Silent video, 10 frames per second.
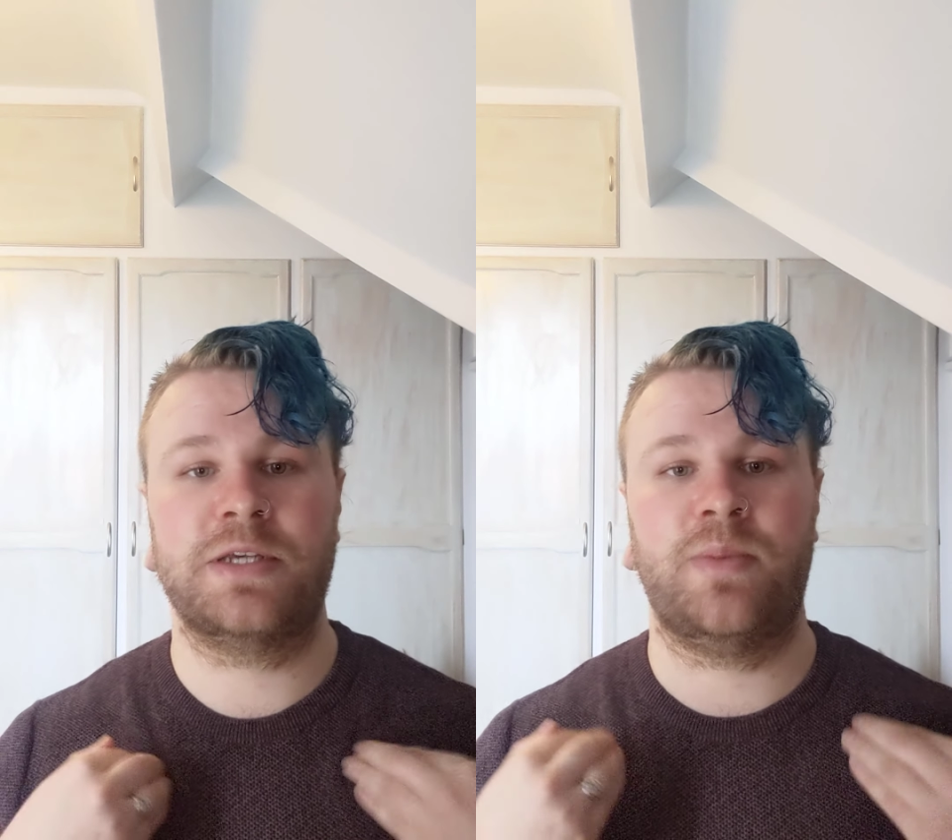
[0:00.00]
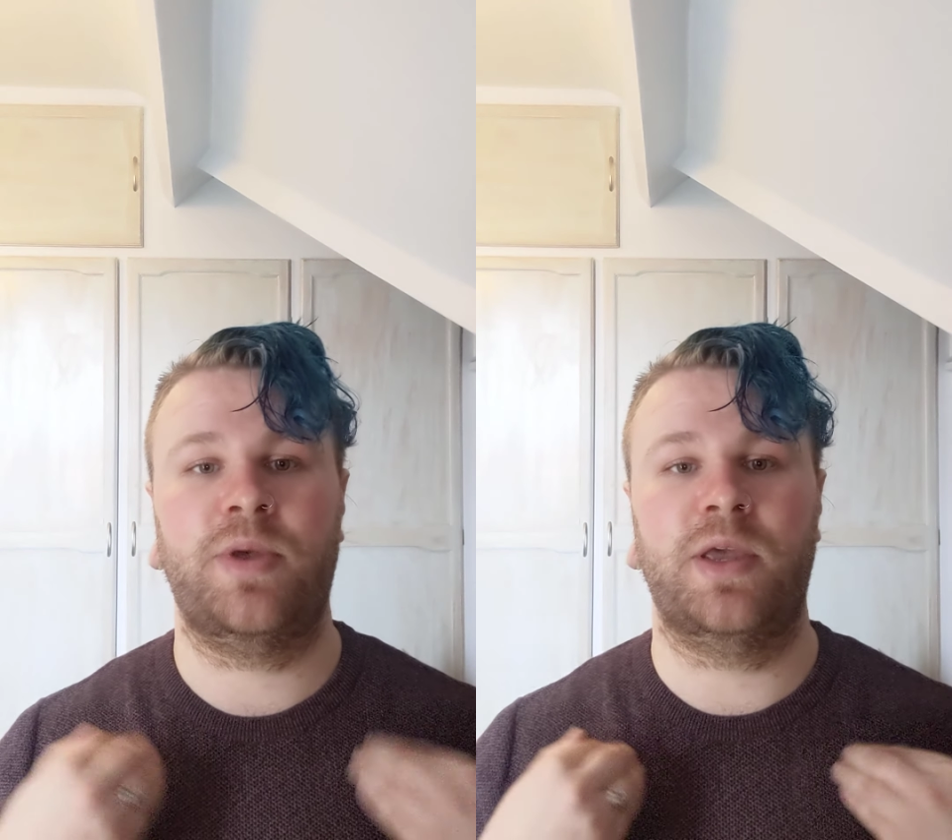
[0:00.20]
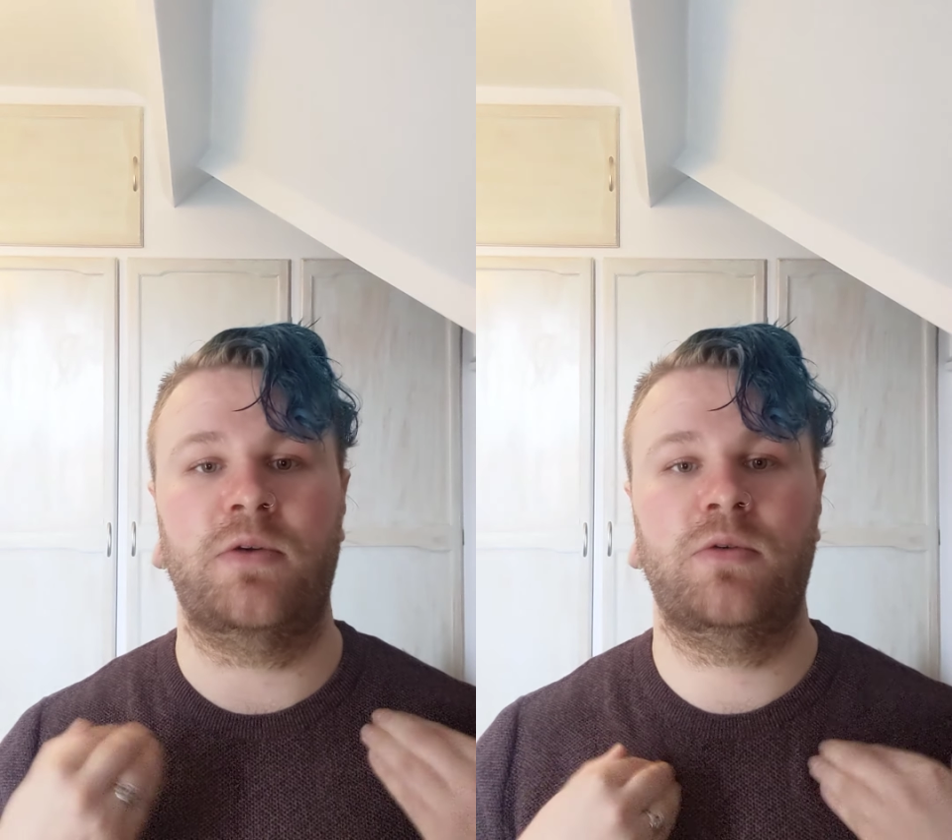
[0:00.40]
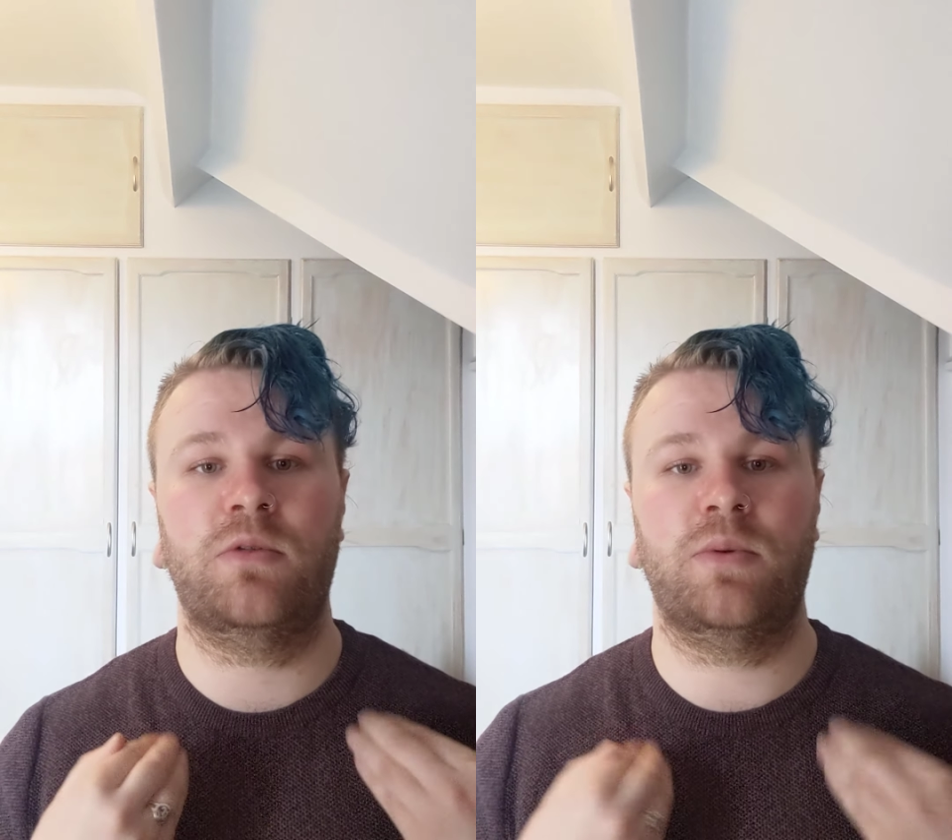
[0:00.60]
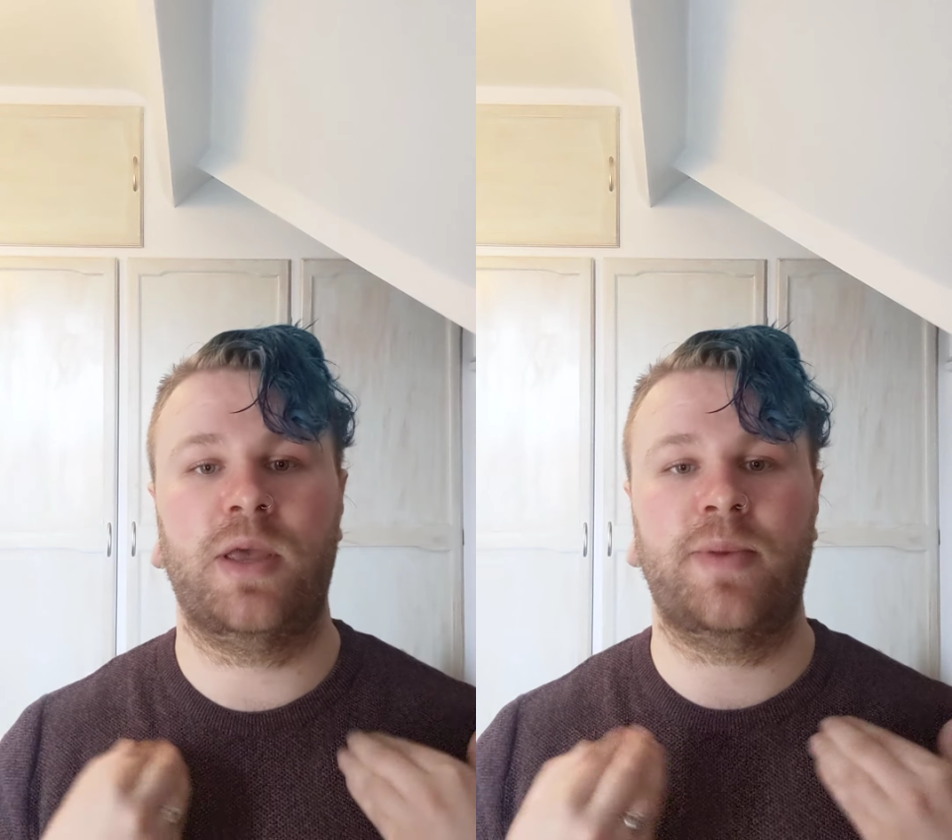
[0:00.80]
tapping all
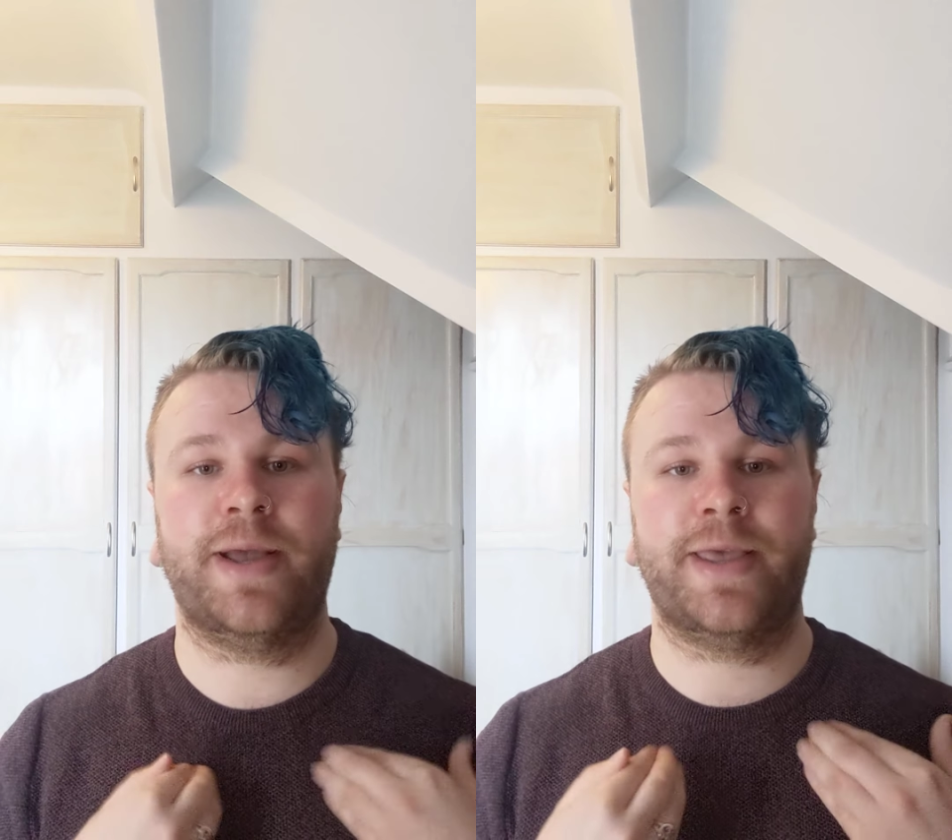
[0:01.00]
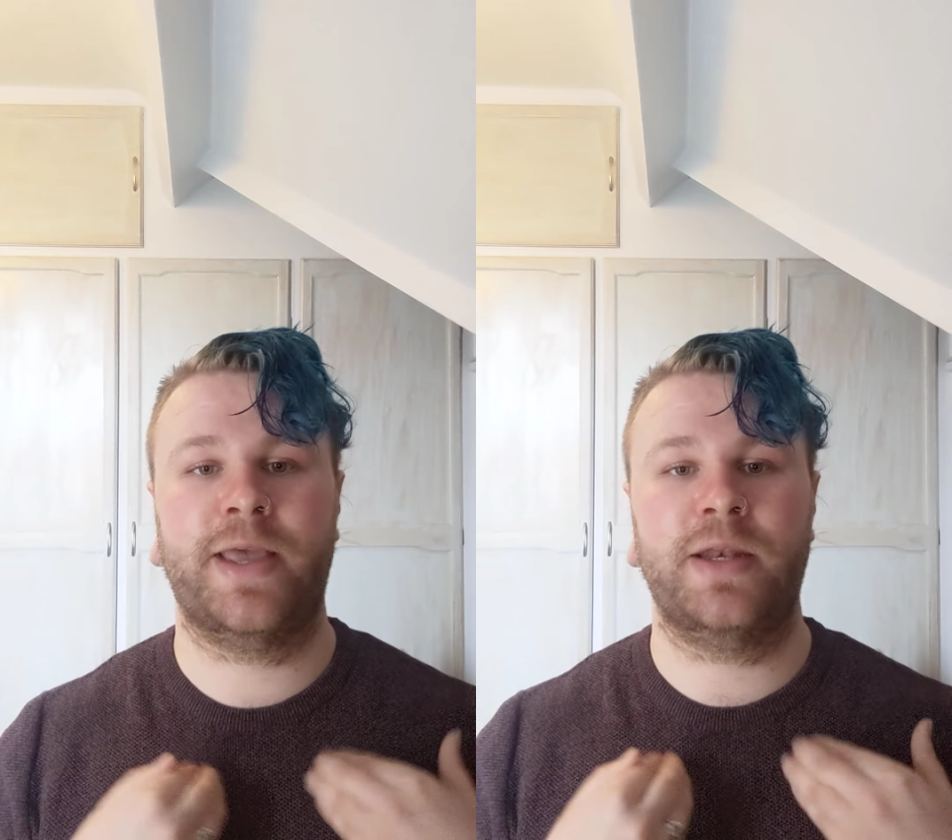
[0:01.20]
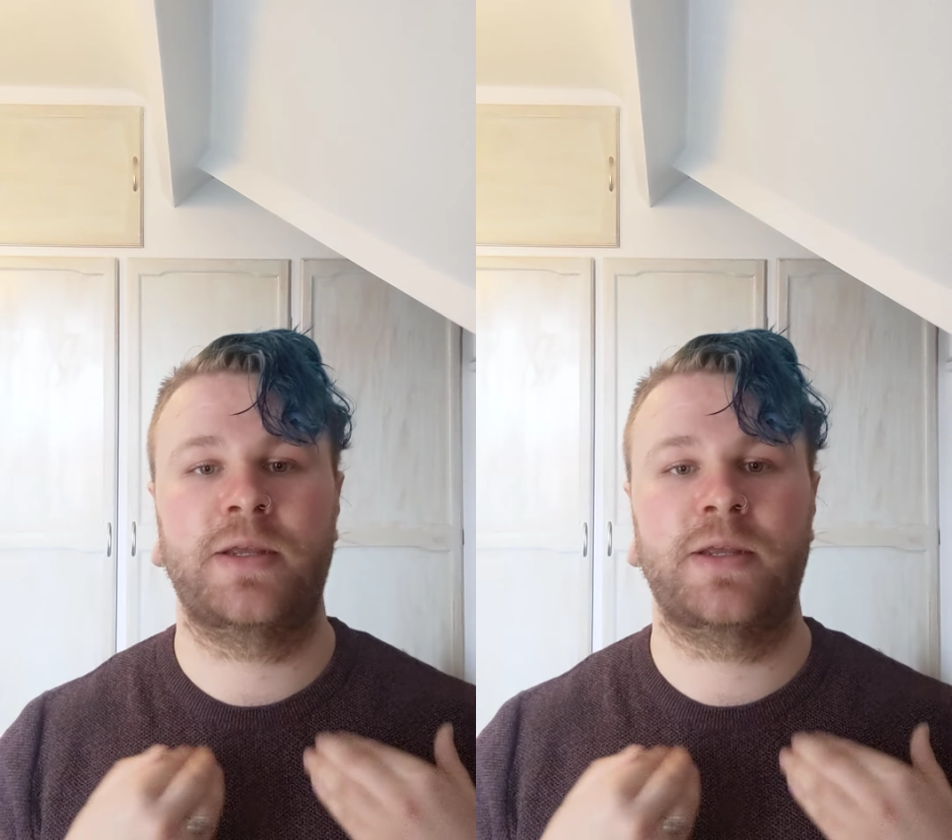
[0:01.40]
the way back